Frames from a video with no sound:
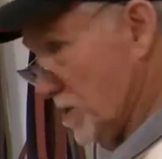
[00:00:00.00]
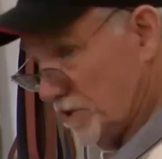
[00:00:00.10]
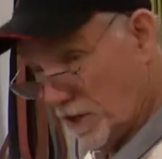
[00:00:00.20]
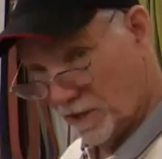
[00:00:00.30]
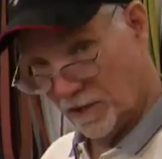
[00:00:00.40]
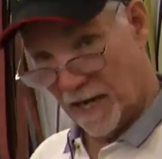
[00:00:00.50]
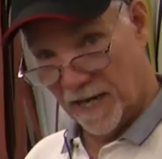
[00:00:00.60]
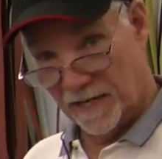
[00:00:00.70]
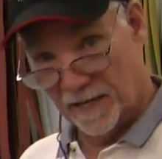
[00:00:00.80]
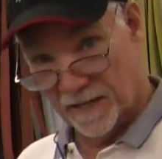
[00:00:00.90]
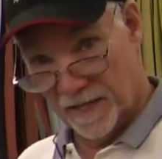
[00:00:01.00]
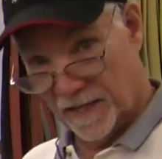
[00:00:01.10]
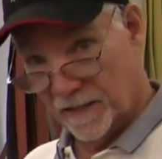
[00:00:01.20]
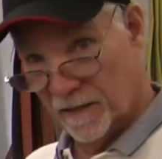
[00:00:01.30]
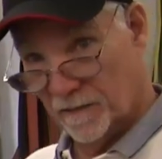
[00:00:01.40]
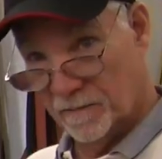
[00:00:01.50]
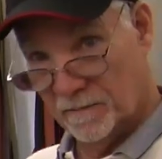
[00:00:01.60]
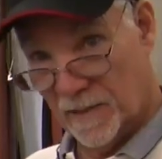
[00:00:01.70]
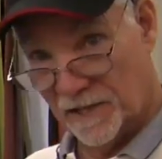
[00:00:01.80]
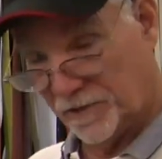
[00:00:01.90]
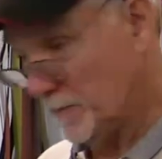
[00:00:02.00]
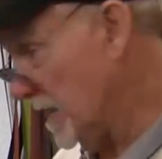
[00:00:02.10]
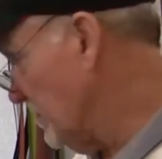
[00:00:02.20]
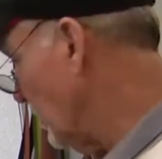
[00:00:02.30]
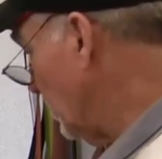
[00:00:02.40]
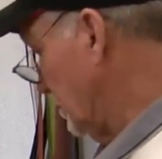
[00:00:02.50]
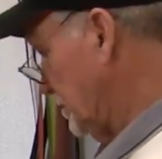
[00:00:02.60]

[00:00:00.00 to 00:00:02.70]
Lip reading: to start grinding the master bevel.